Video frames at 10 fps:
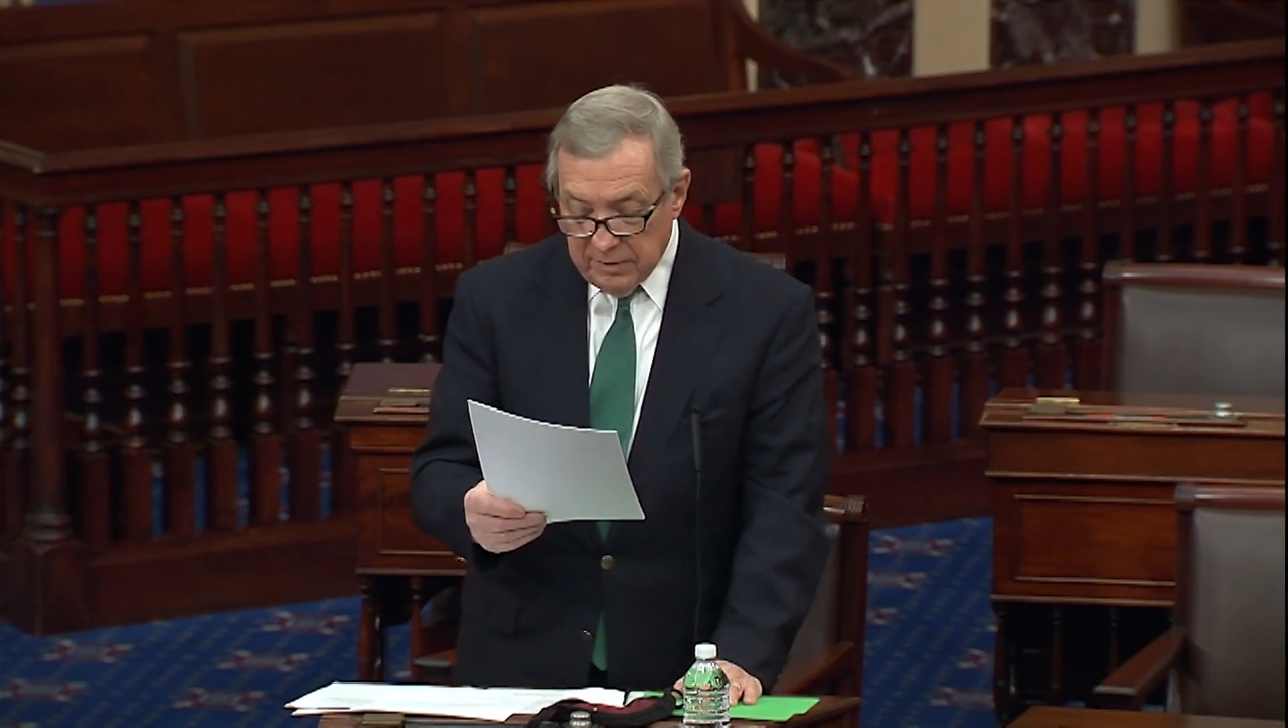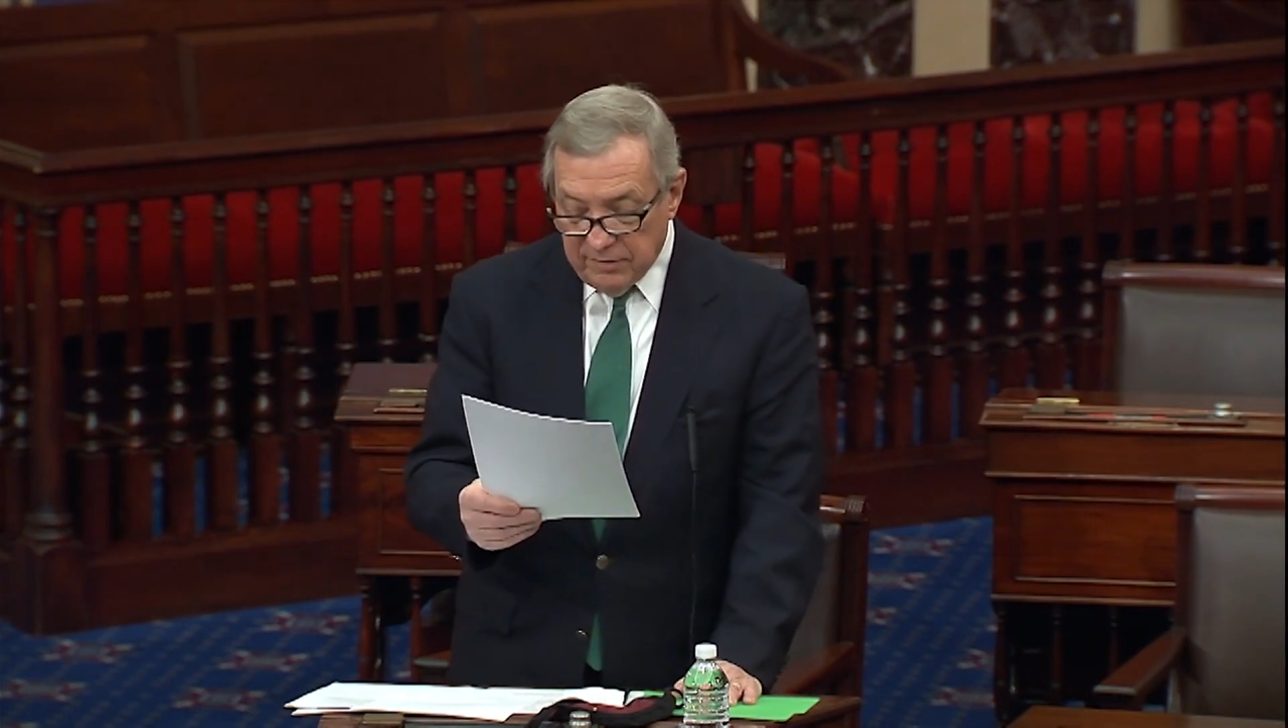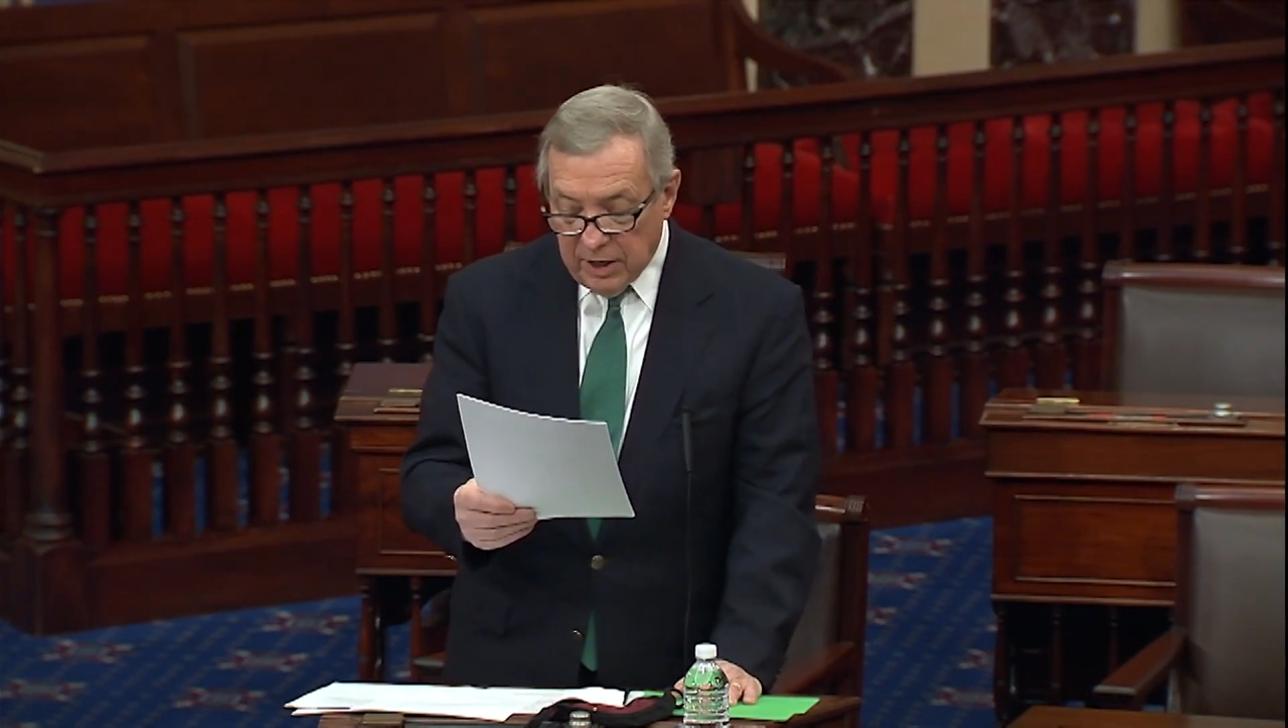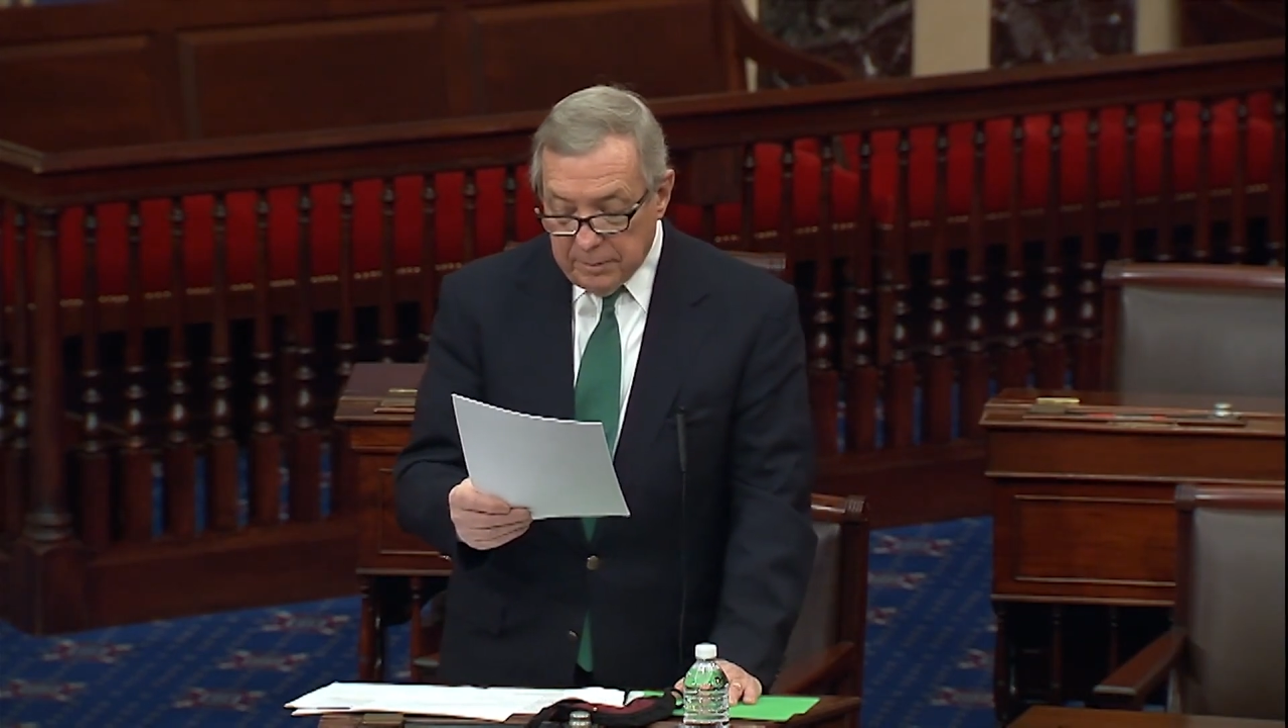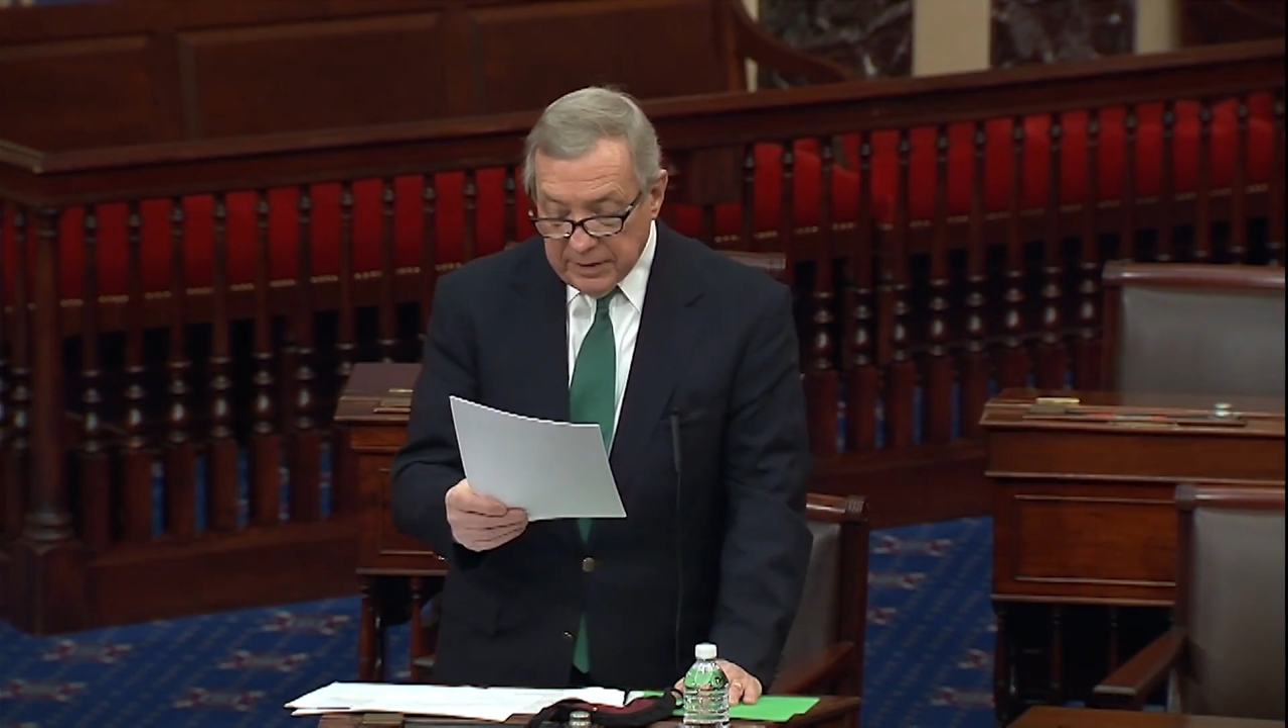
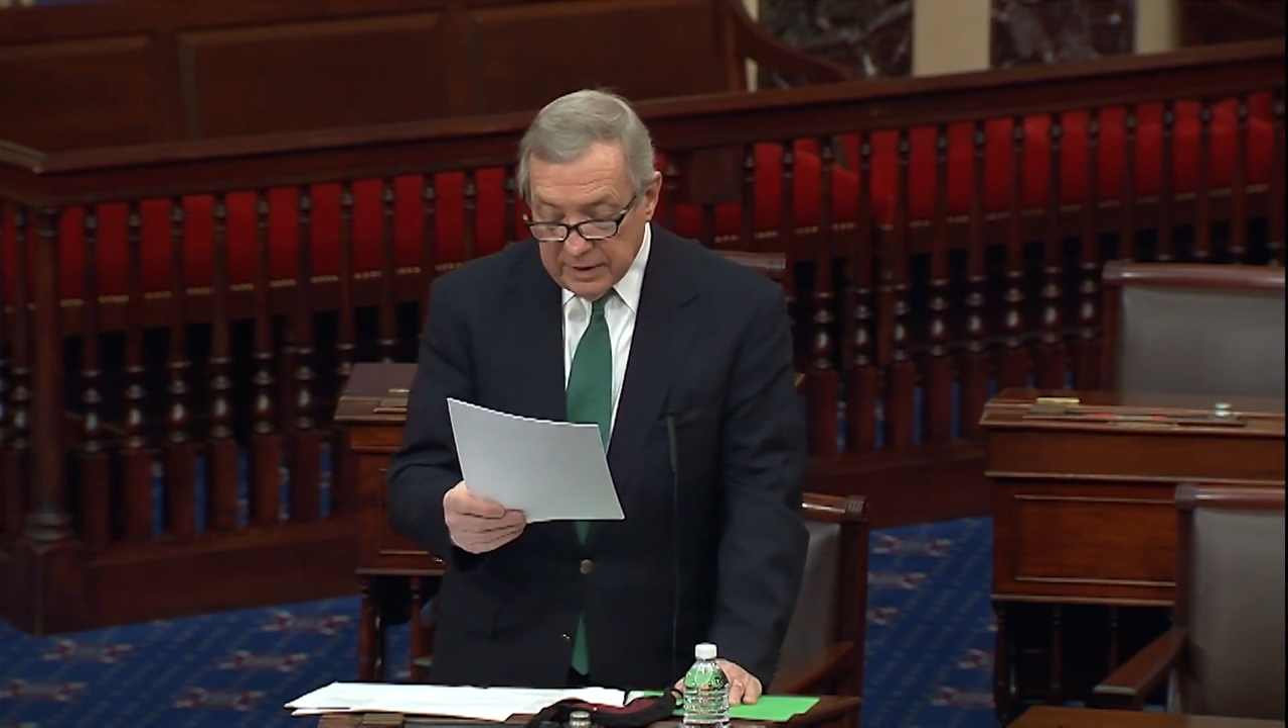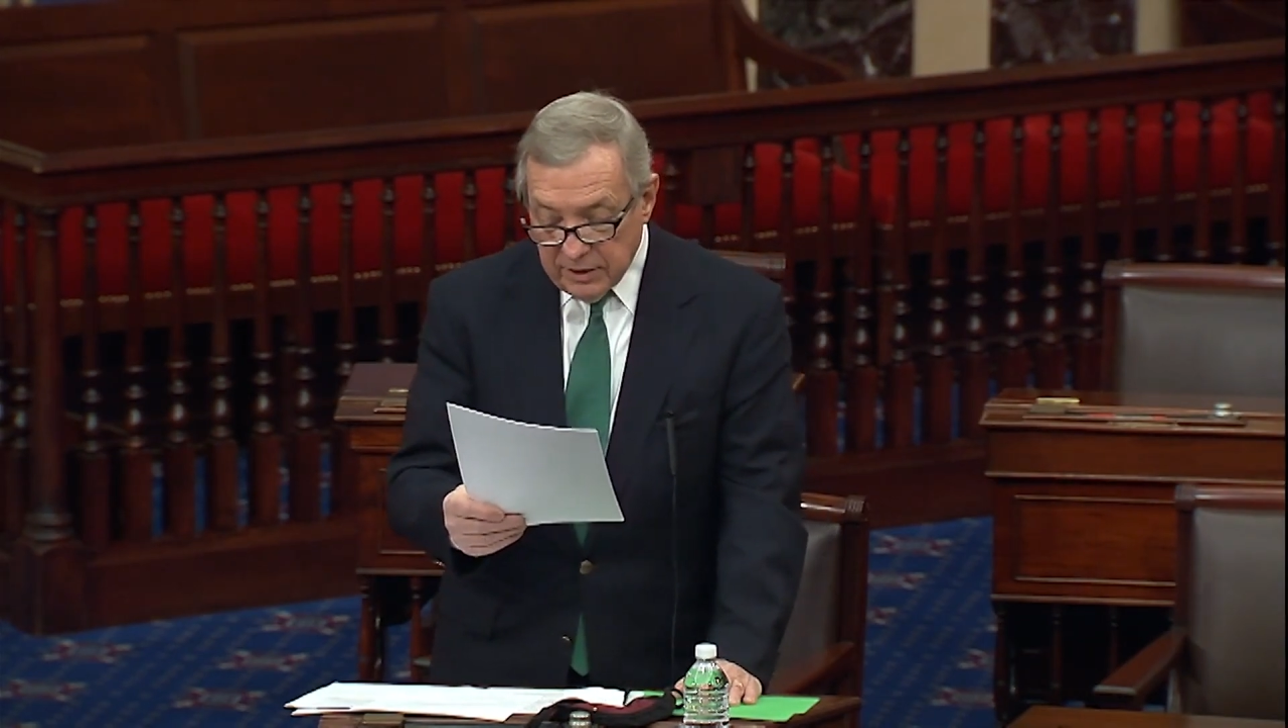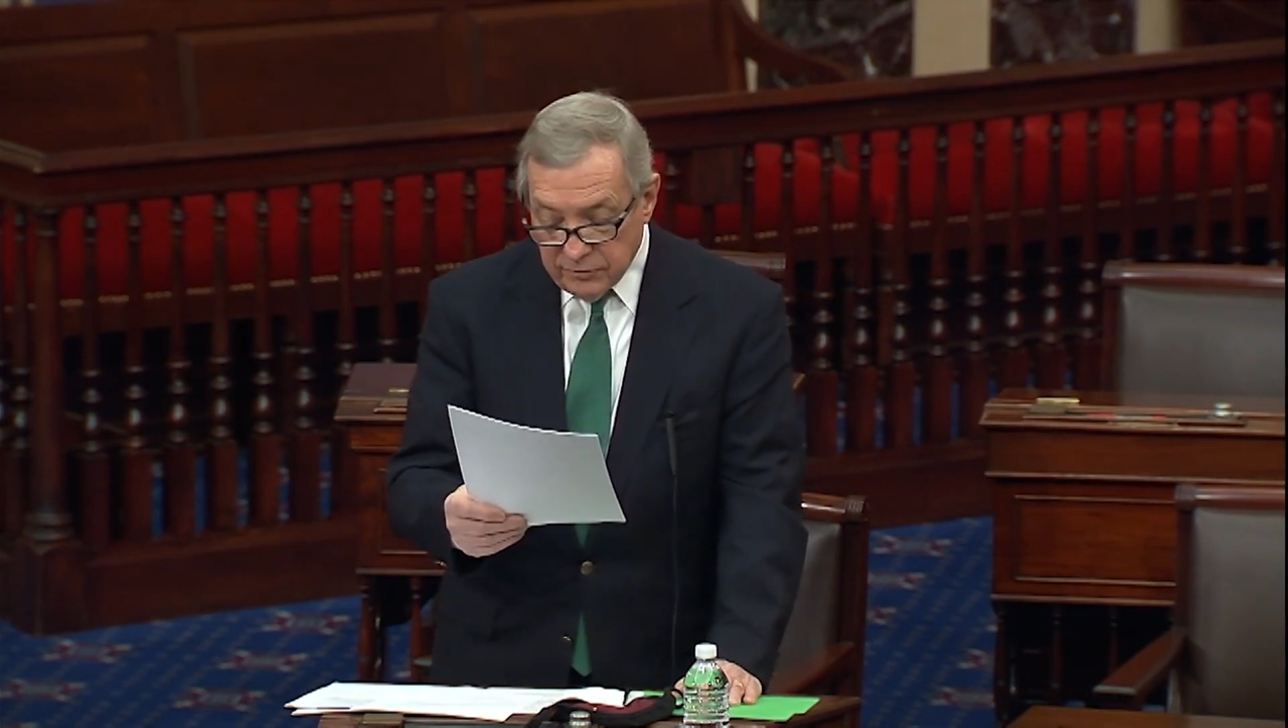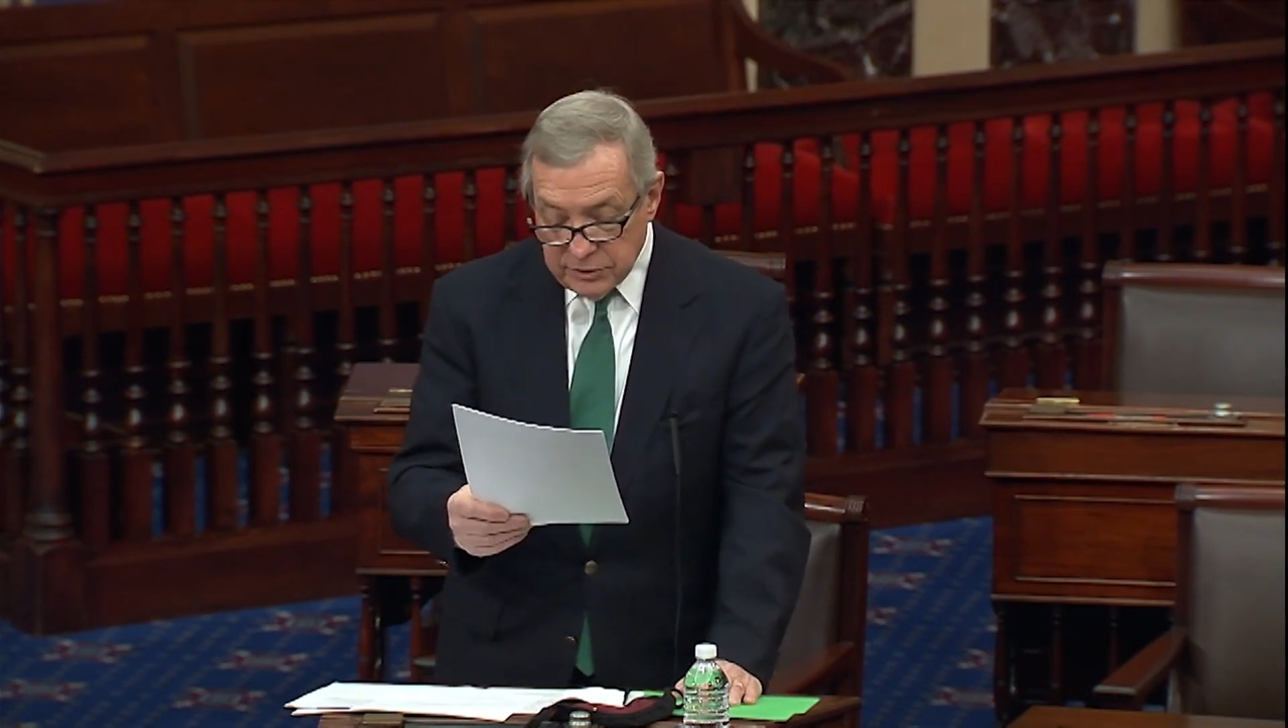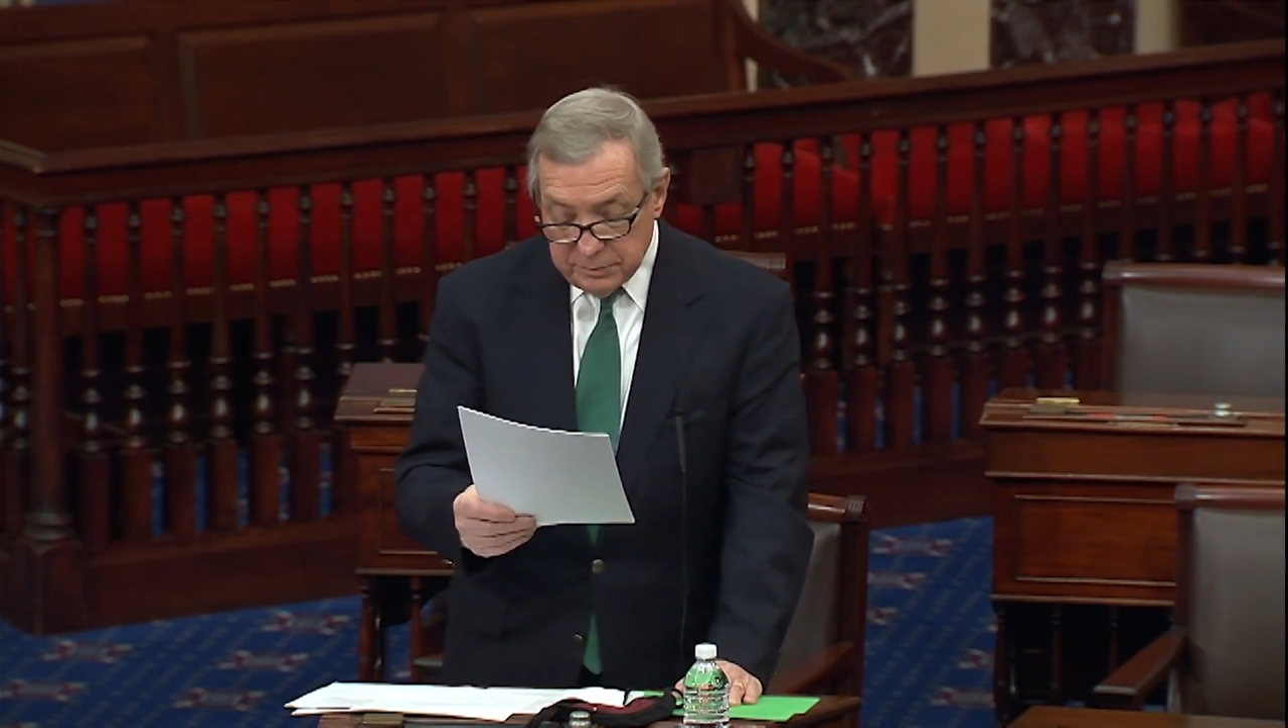developing countries